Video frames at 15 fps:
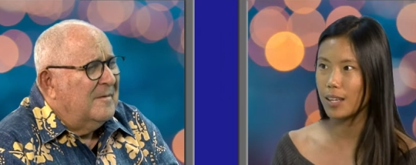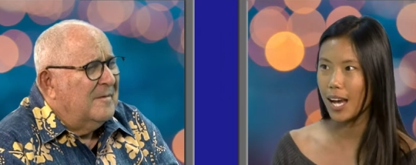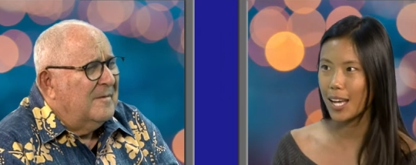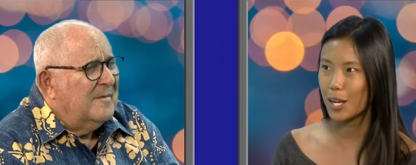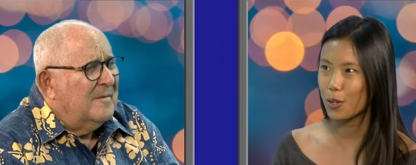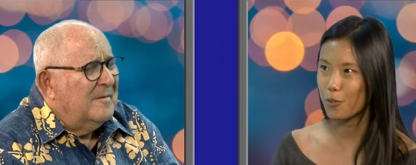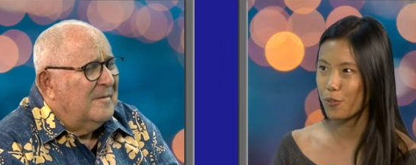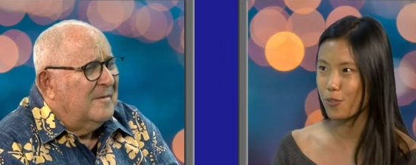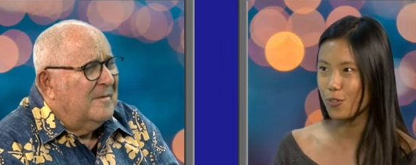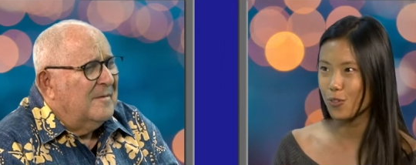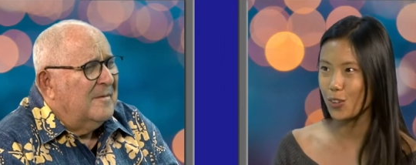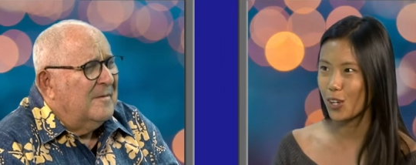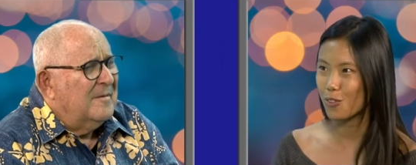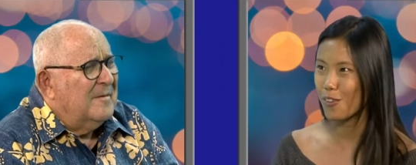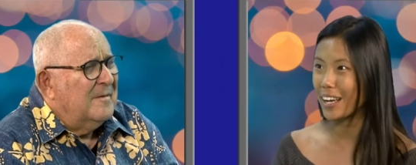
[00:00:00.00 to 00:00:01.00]
Speaker 1: kind of
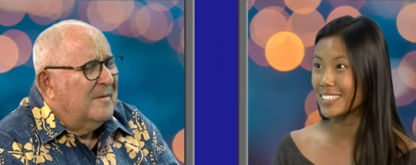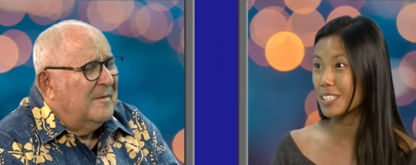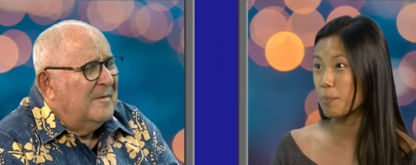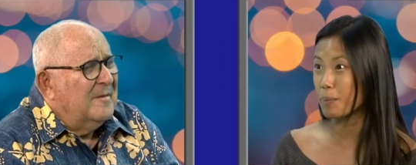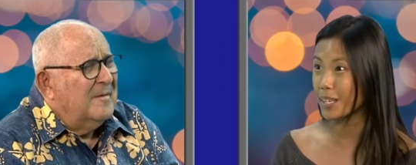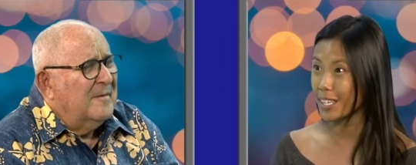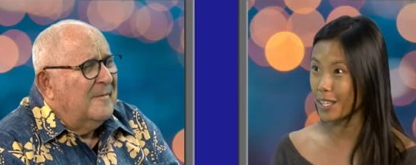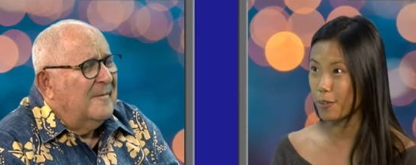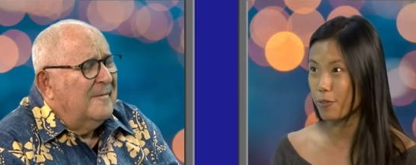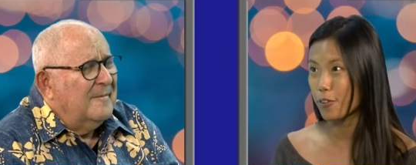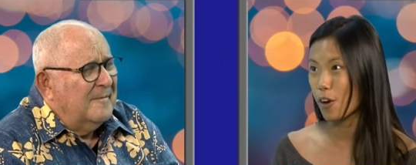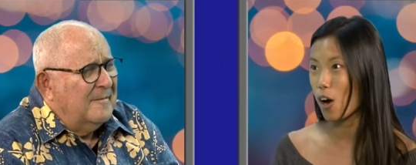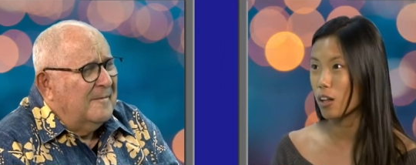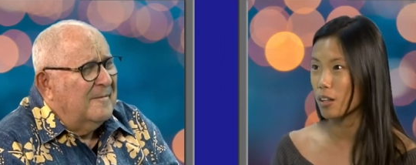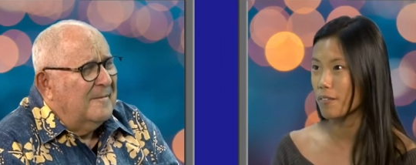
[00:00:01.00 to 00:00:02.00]
recipe for
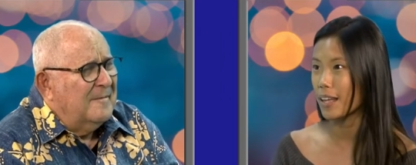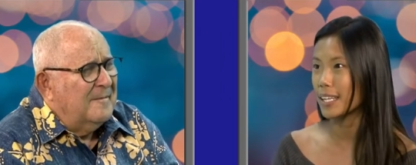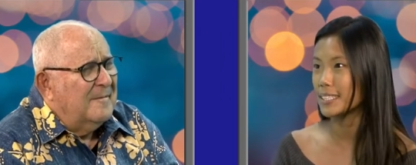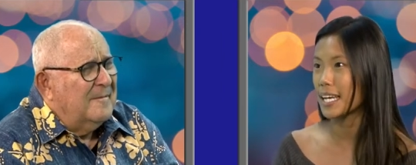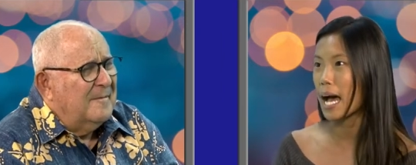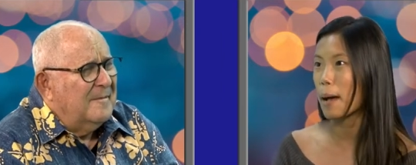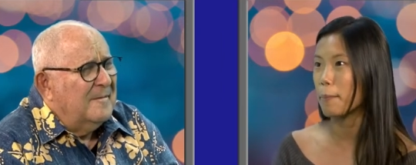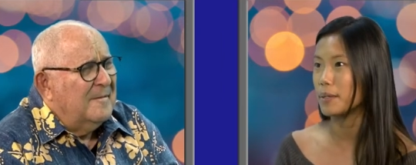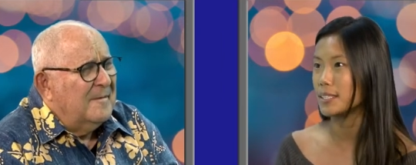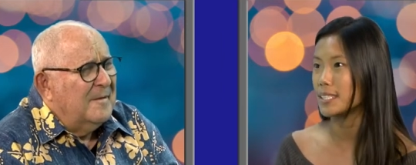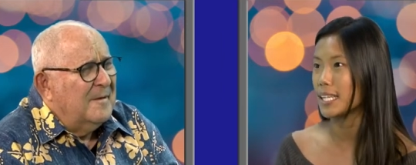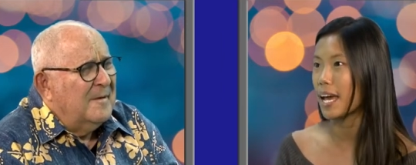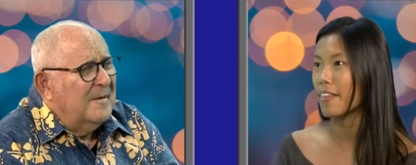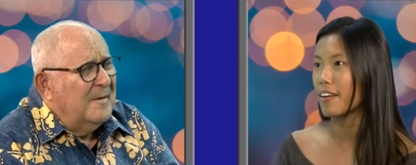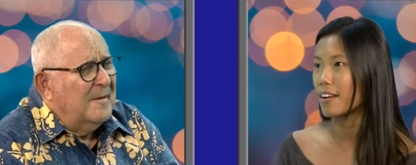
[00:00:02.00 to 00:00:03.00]
all of that to happen
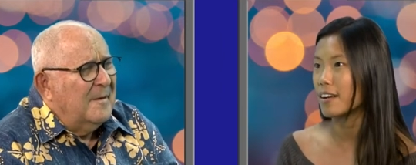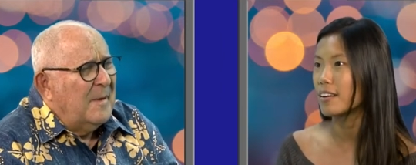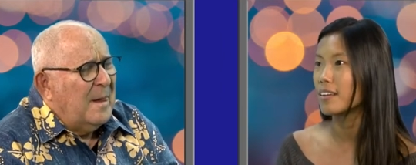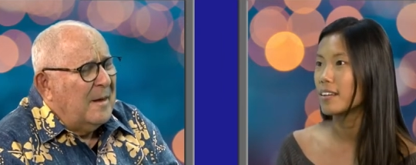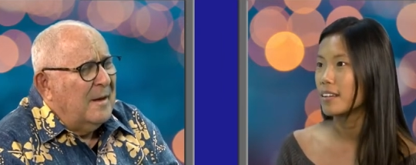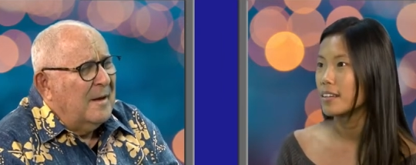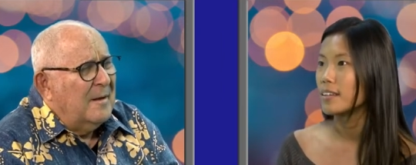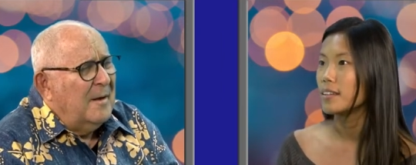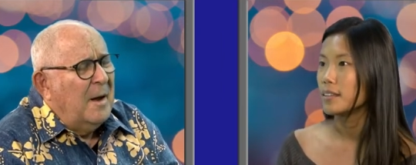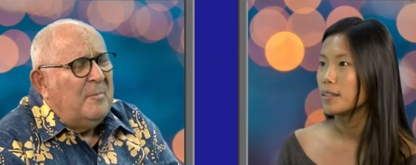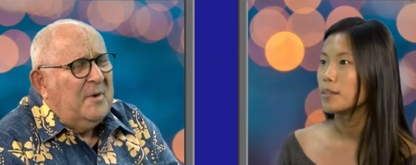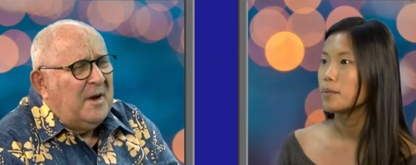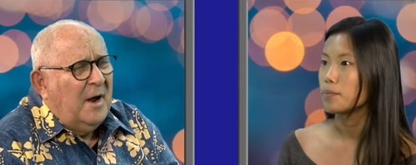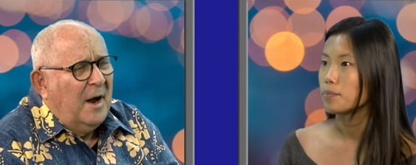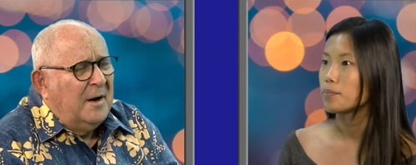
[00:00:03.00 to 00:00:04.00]
together.
Speaker 2: Yeah, I'm
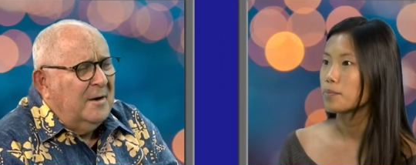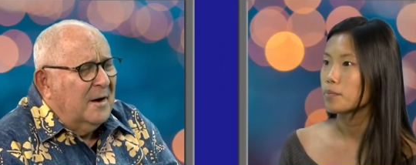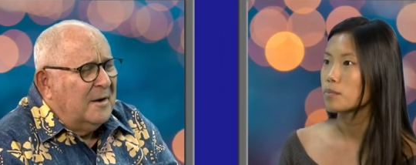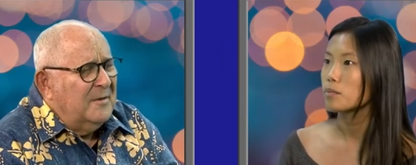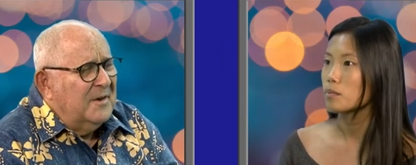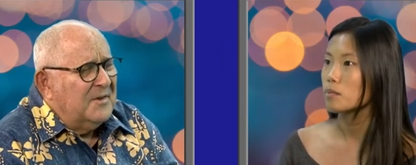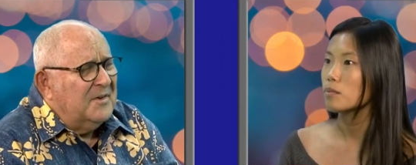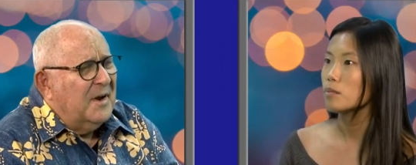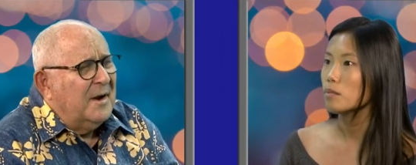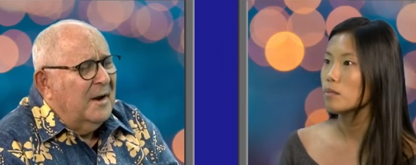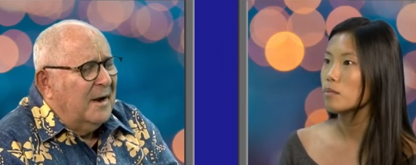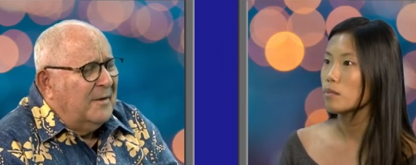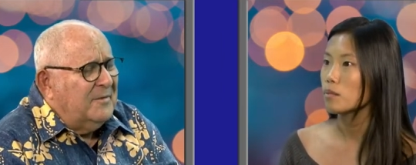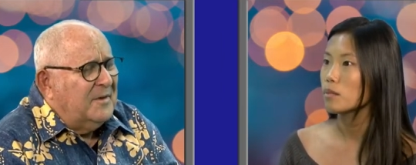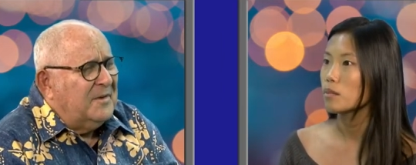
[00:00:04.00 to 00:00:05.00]
behind on this.
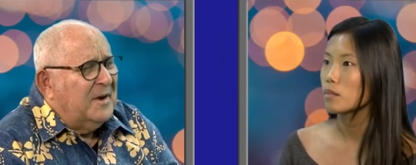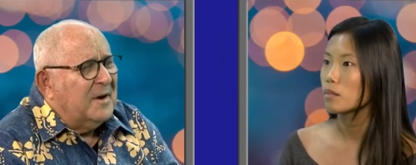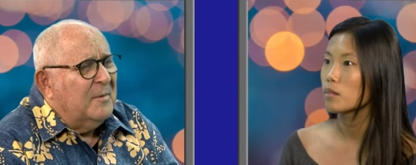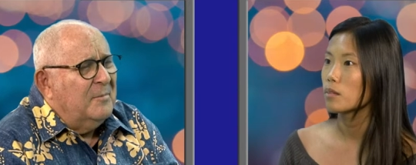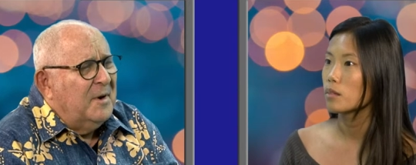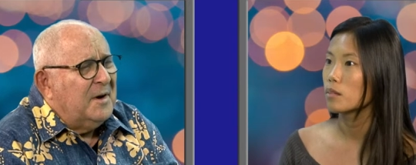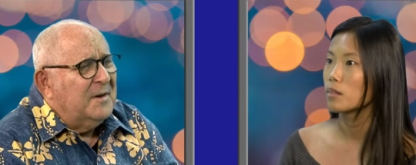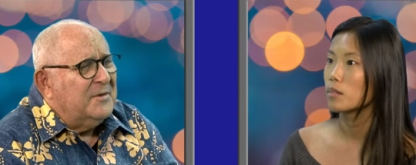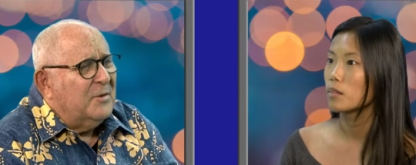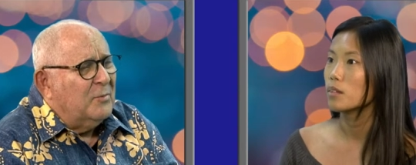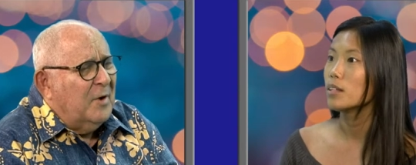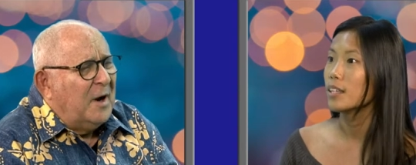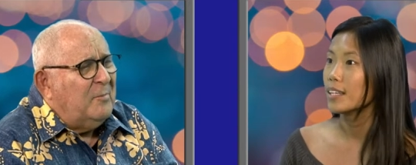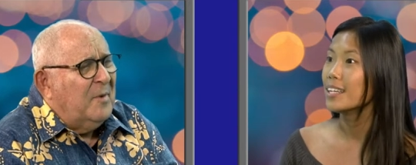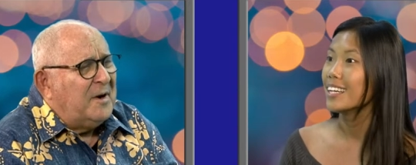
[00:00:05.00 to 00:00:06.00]
I, I take a minute to
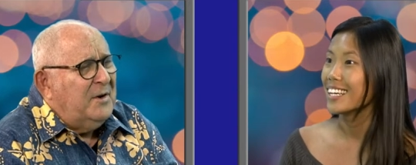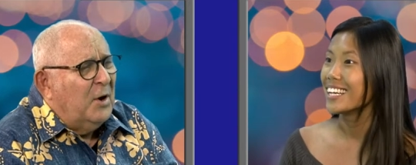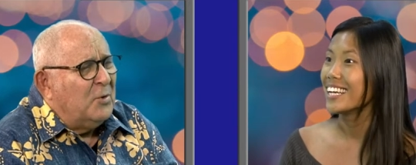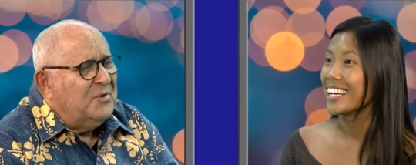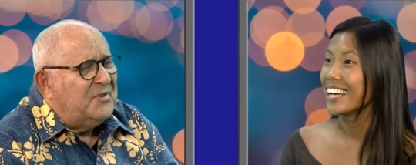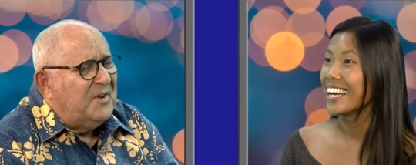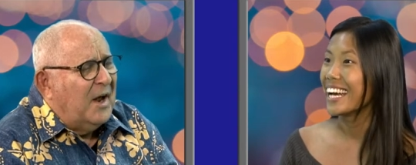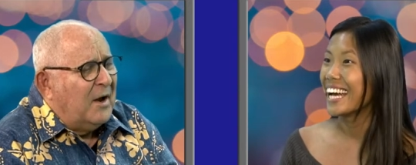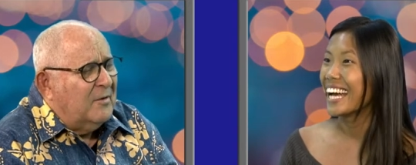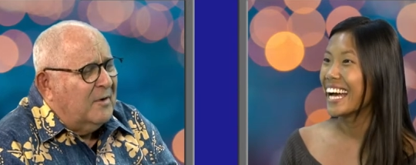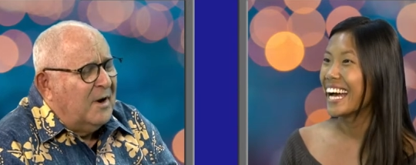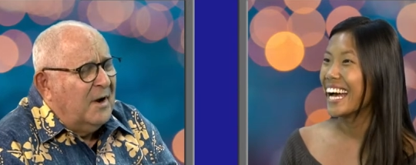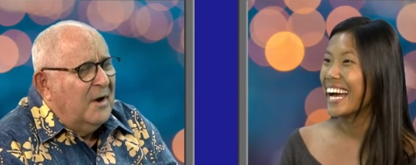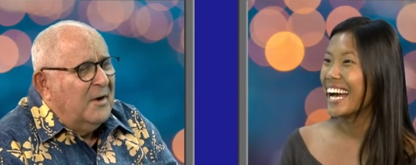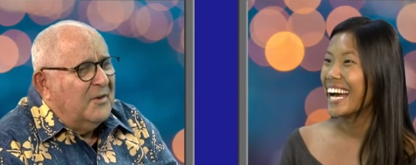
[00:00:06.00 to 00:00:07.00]
write my notes down
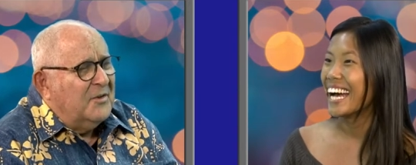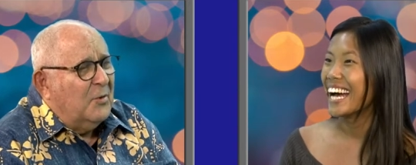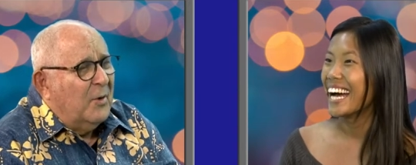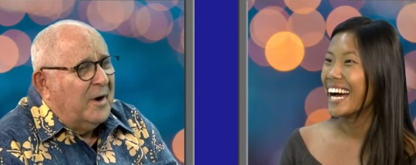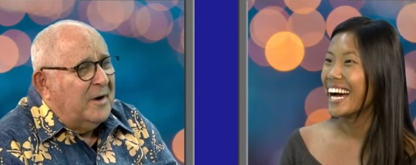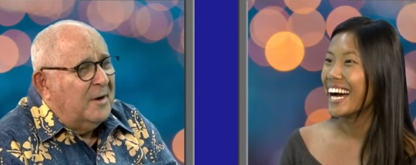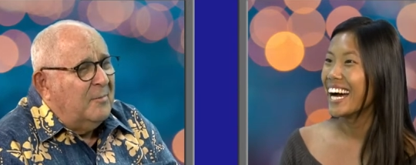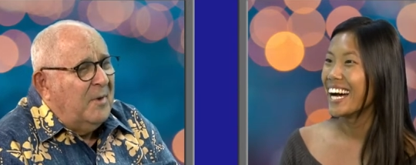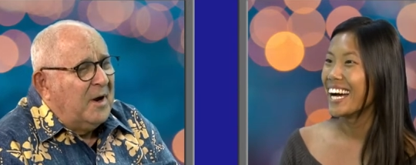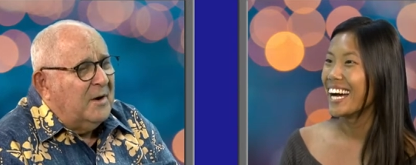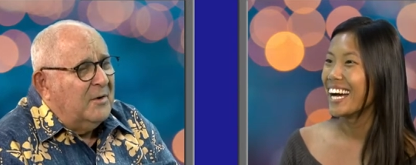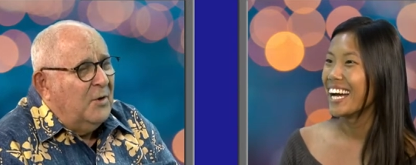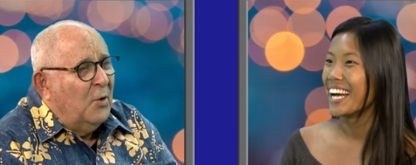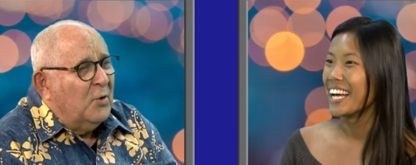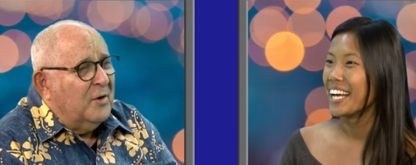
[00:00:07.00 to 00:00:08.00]
so I can make
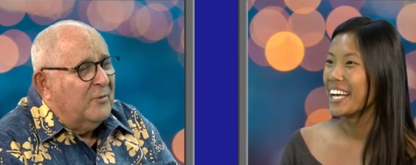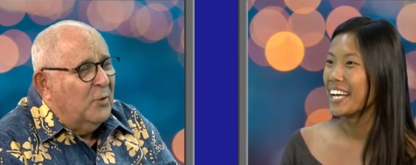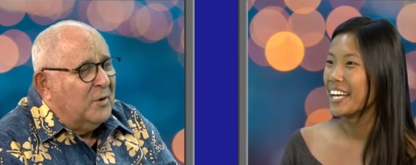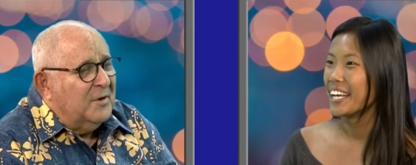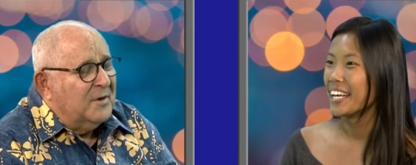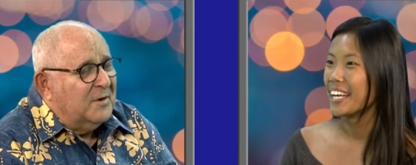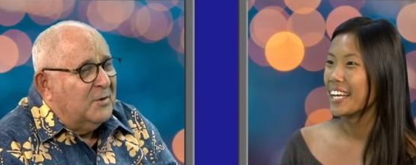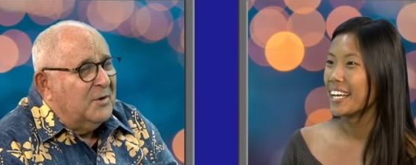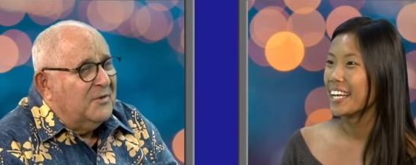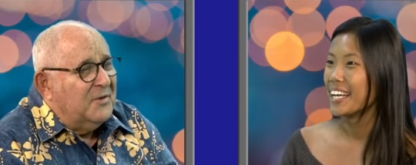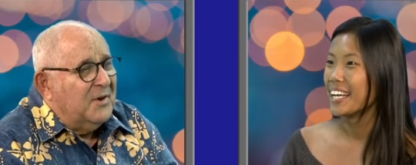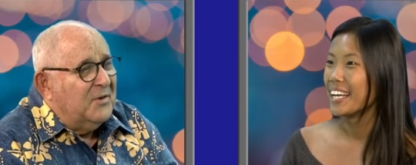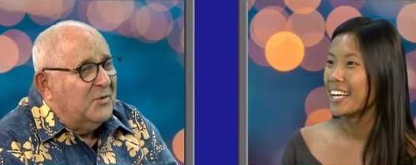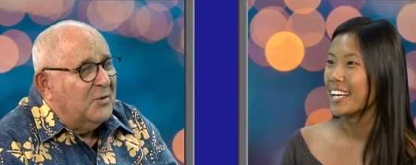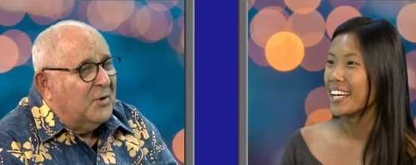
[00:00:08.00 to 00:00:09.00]
a note of all the good
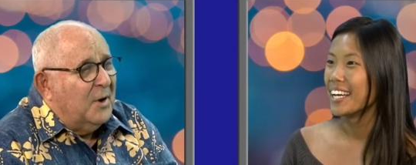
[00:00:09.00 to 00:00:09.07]
things you're